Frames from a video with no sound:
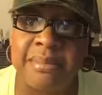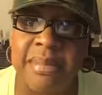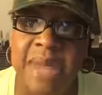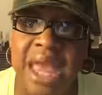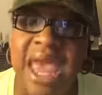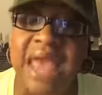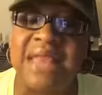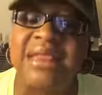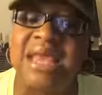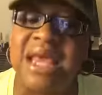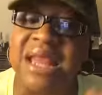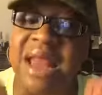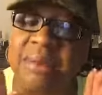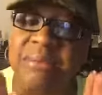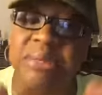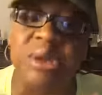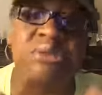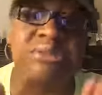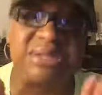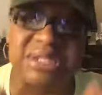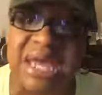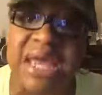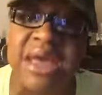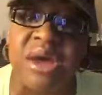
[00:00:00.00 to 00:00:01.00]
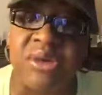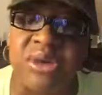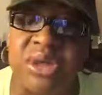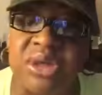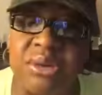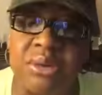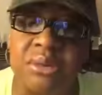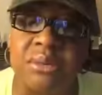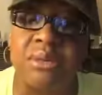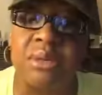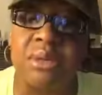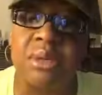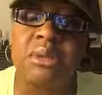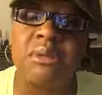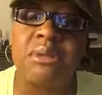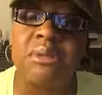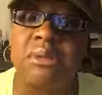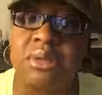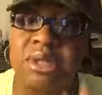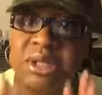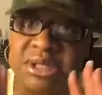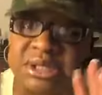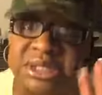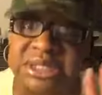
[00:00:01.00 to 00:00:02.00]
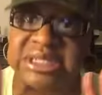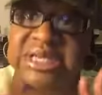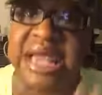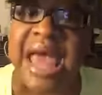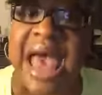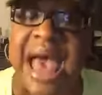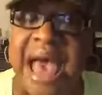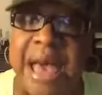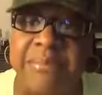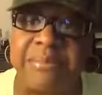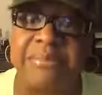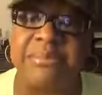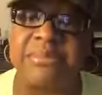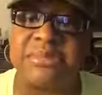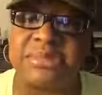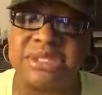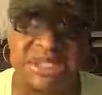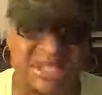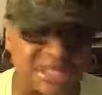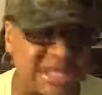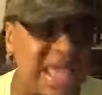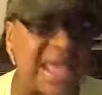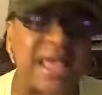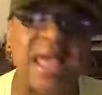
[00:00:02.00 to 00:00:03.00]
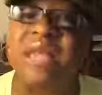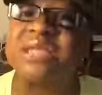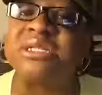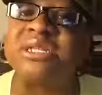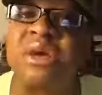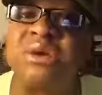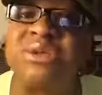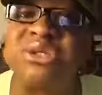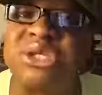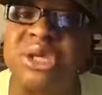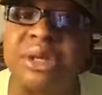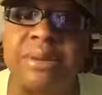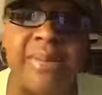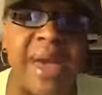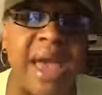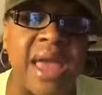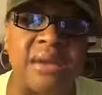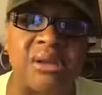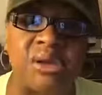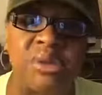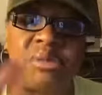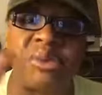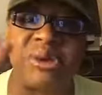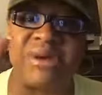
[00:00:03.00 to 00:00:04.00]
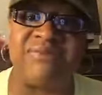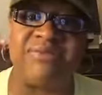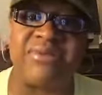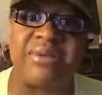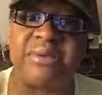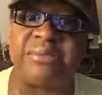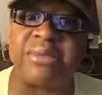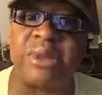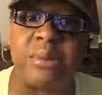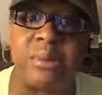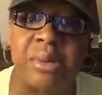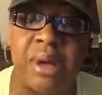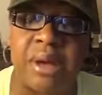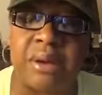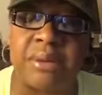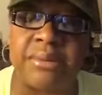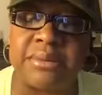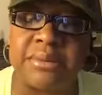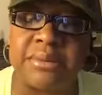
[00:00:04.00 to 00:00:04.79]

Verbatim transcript: And then I'm going to tell you, stop. Just like I told Jeremiah, don't pray for them no more.